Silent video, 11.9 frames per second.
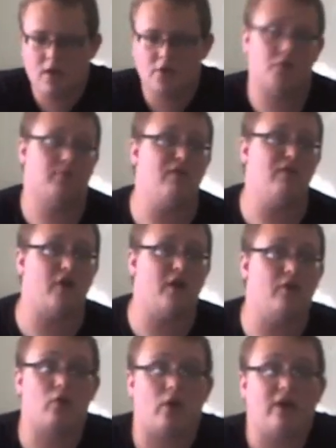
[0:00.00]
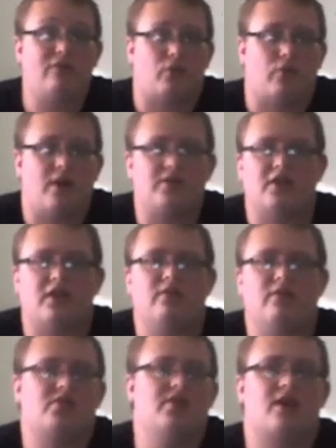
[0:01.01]
So my final grade for Resident
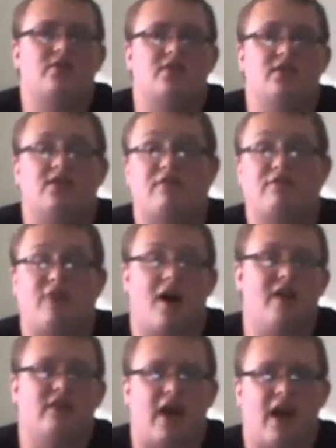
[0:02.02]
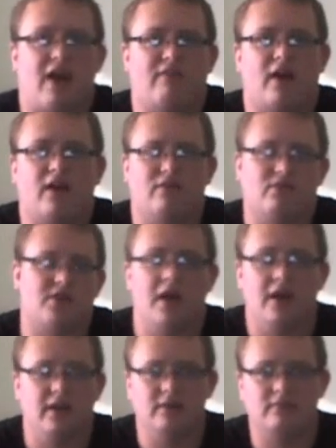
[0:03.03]
Evil 6 is a 5.5 out of
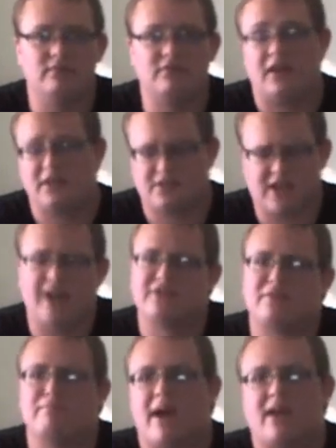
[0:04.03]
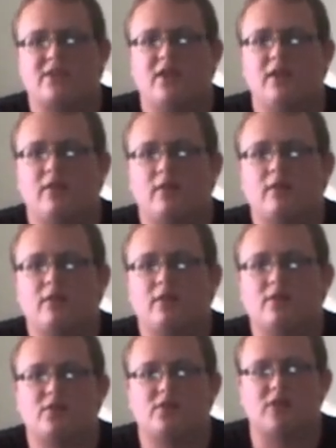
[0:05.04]
10. Phantasm Mask here,
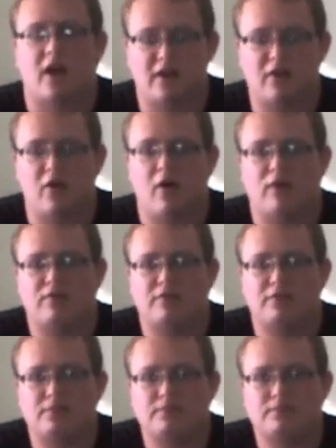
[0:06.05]
signing off.